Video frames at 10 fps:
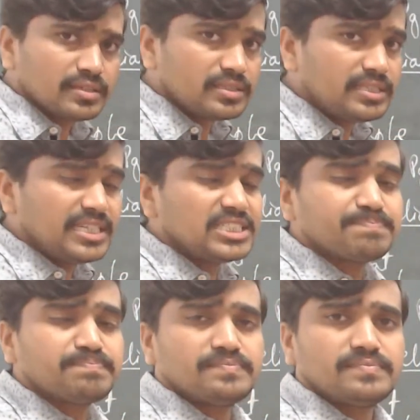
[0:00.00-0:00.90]

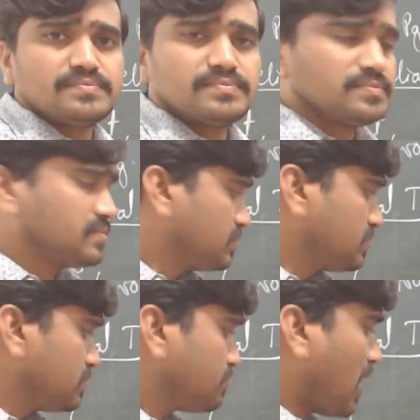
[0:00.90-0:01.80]
These
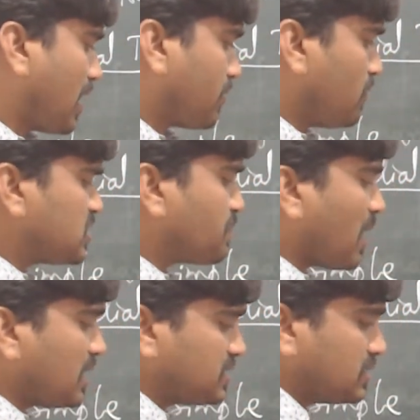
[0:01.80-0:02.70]
part, which
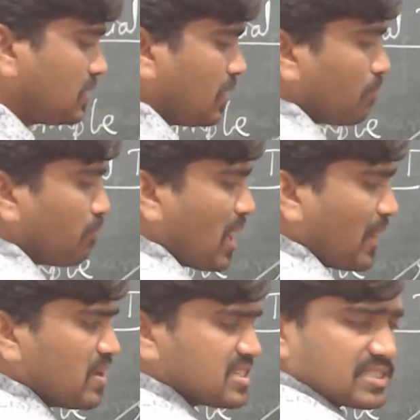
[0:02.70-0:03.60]
parts?
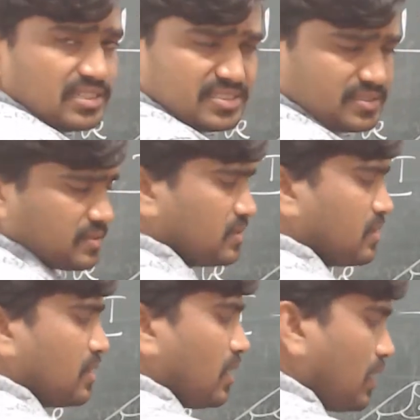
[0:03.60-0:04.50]
Blood vessels,
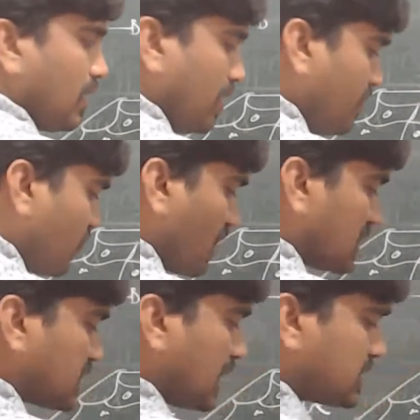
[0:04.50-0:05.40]
lymph
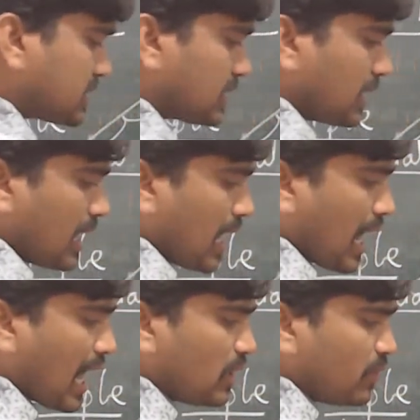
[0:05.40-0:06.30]
vessels,
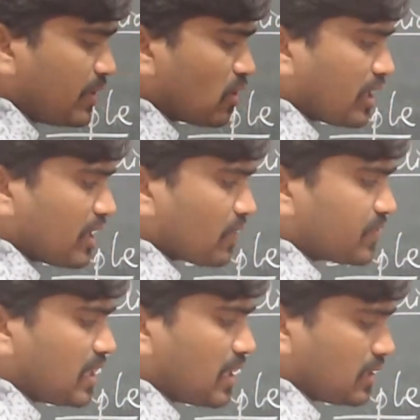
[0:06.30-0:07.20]
alveoli of
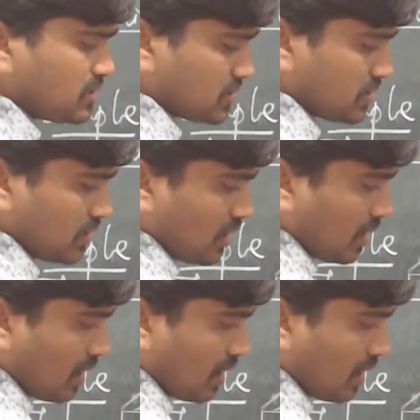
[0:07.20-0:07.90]
the lungs,